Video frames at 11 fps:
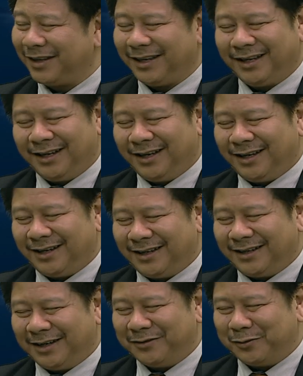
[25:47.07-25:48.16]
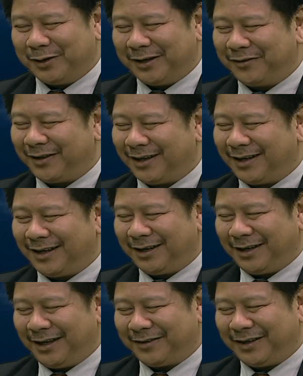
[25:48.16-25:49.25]
Okay, I never would have
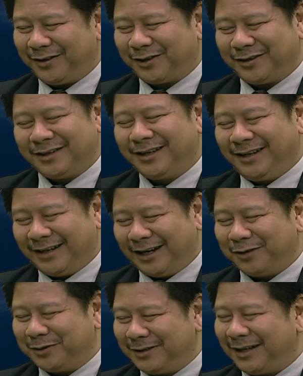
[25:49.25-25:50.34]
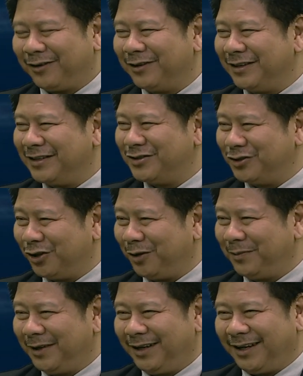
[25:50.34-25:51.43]
I thought that I would take on this job